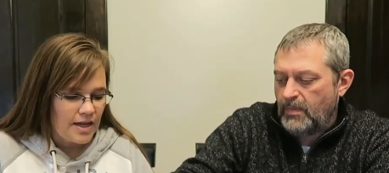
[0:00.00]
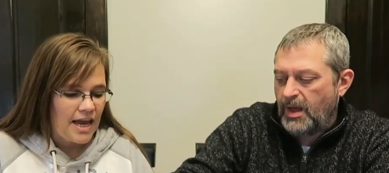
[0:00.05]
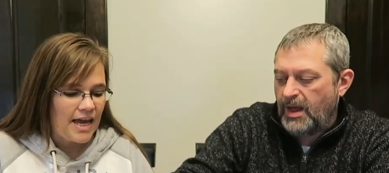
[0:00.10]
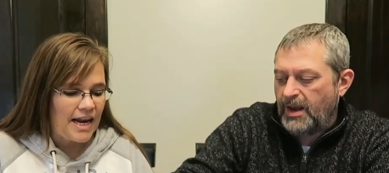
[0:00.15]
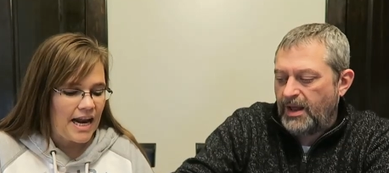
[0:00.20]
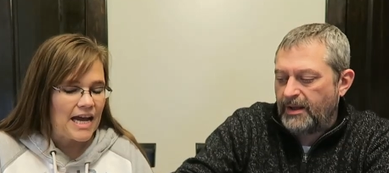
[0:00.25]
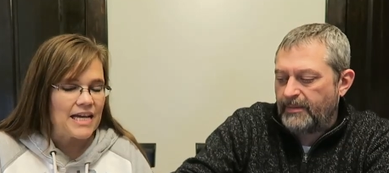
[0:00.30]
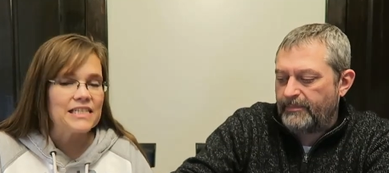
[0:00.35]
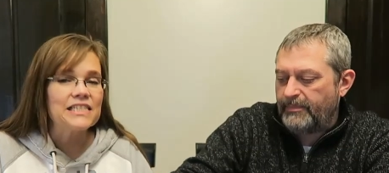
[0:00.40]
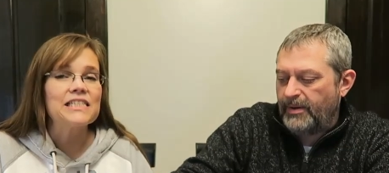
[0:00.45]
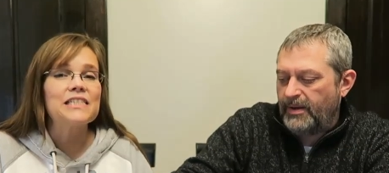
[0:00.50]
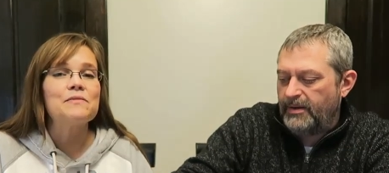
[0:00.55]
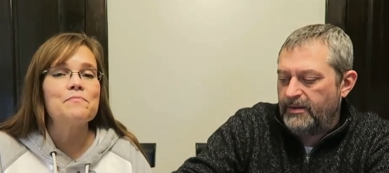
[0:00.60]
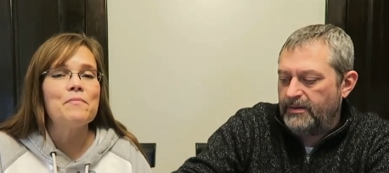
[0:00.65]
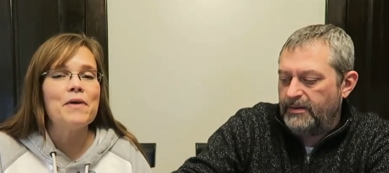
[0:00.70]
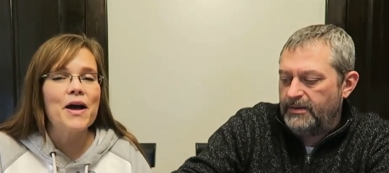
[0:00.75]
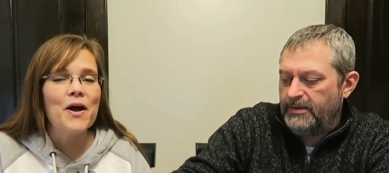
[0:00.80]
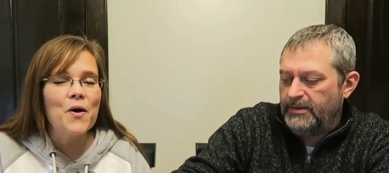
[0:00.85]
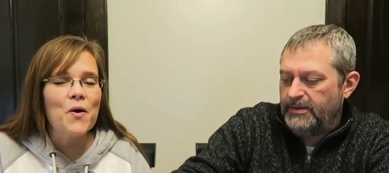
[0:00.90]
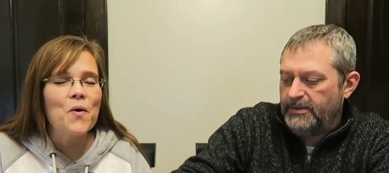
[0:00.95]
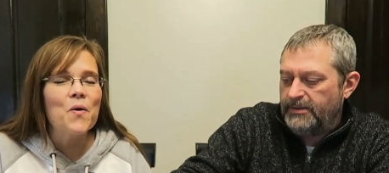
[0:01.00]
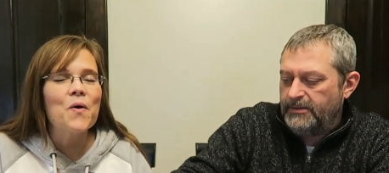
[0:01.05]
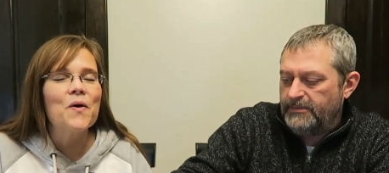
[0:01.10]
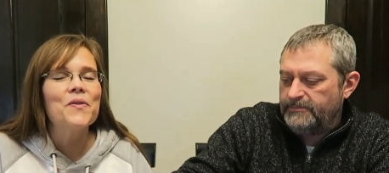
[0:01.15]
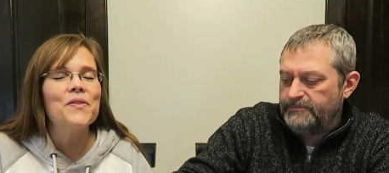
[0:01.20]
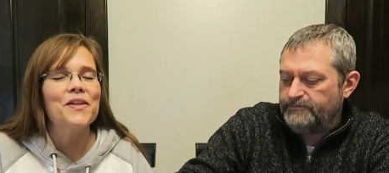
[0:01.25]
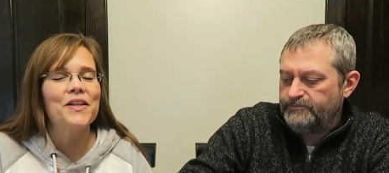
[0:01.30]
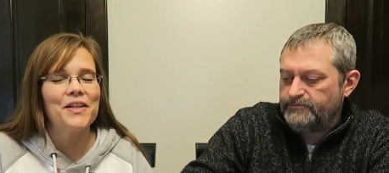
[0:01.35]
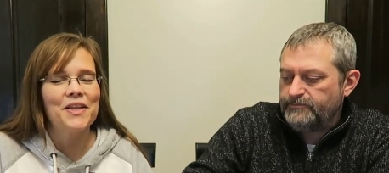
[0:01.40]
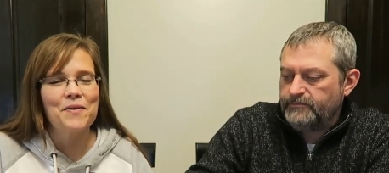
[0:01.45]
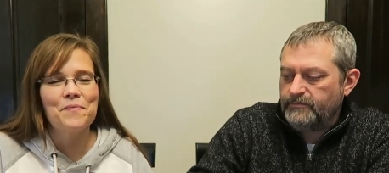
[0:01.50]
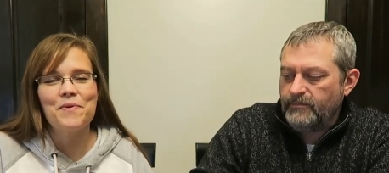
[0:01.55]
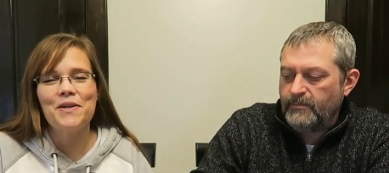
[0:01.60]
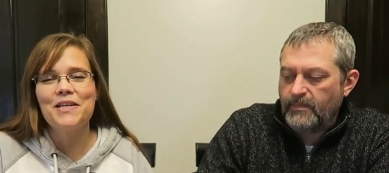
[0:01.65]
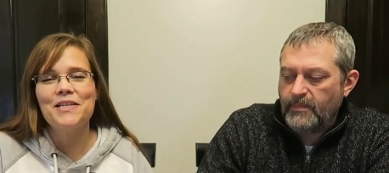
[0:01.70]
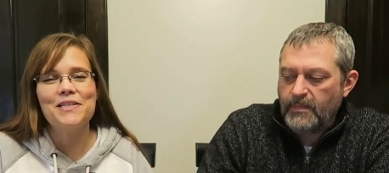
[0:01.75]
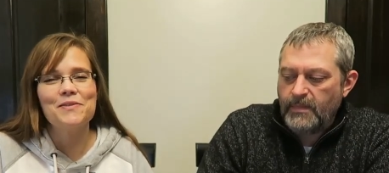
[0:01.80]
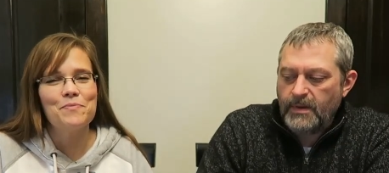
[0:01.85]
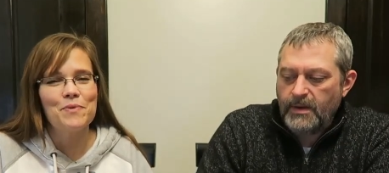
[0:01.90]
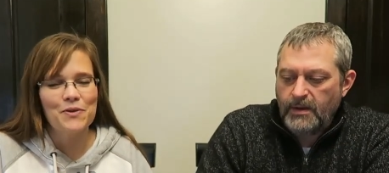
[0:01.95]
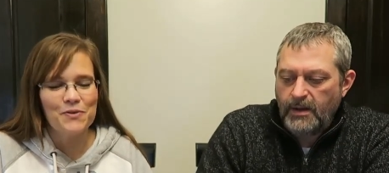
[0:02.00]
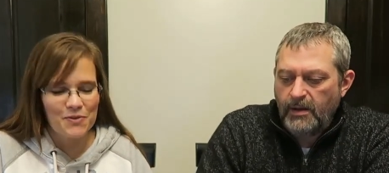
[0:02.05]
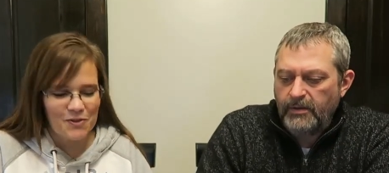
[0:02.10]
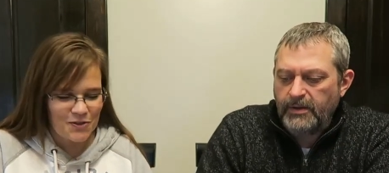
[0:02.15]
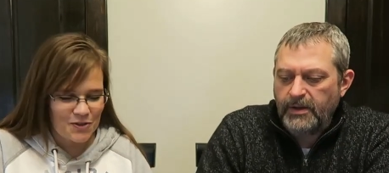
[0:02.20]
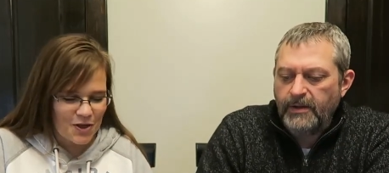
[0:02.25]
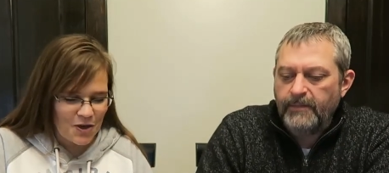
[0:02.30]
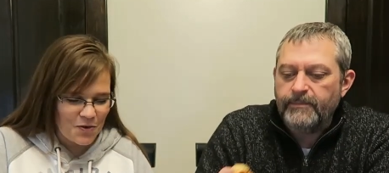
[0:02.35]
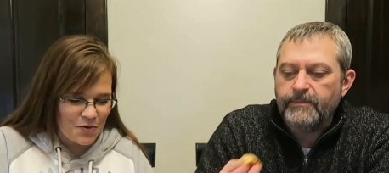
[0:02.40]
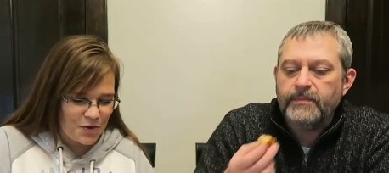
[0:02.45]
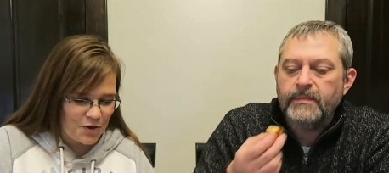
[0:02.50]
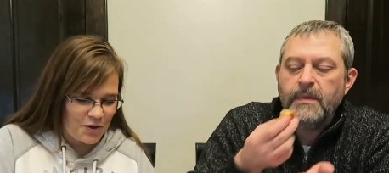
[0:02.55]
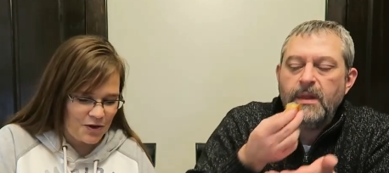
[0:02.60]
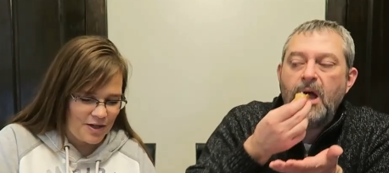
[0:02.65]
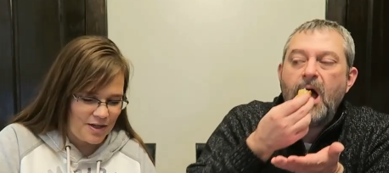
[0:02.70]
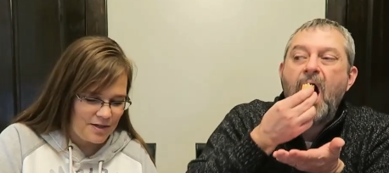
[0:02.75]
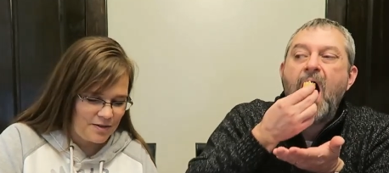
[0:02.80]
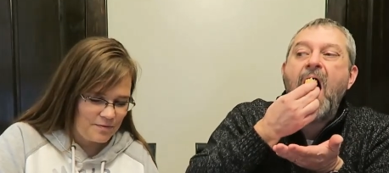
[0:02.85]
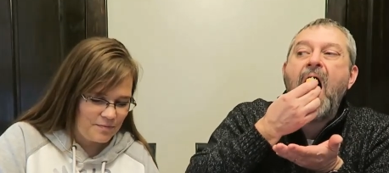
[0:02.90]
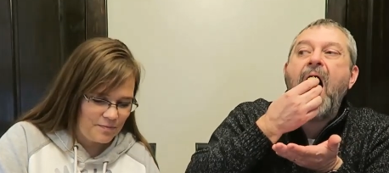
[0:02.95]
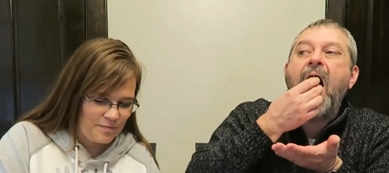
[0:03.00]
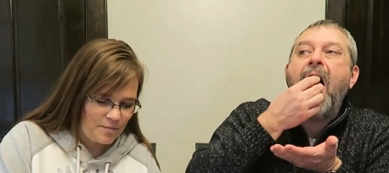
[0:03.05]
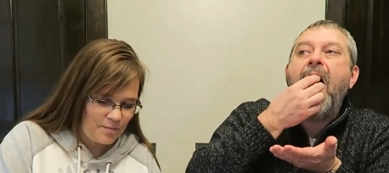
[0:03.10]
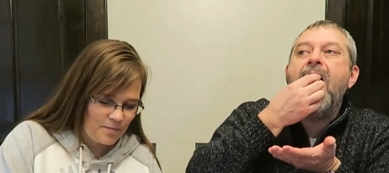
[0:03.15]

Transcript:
Speaker 1: And I smell the lemon. It smells oh, yeah. so good.